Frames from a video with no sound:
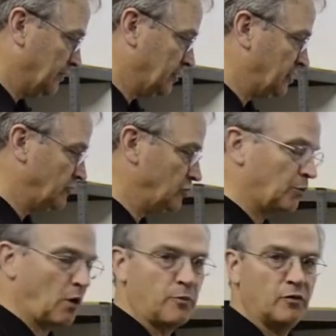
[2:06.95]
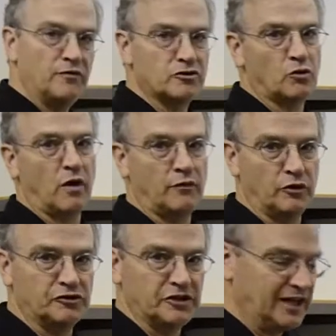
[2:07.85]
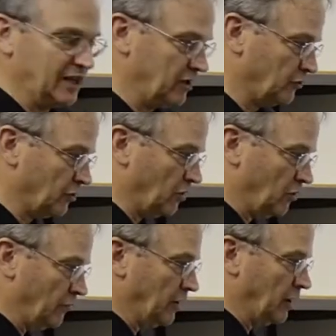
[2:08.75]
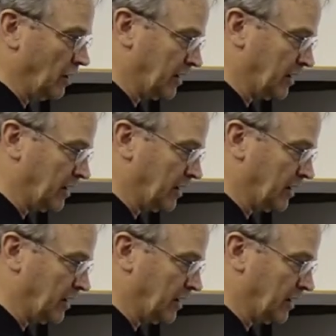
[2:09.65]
This gives you the proper visual reference on the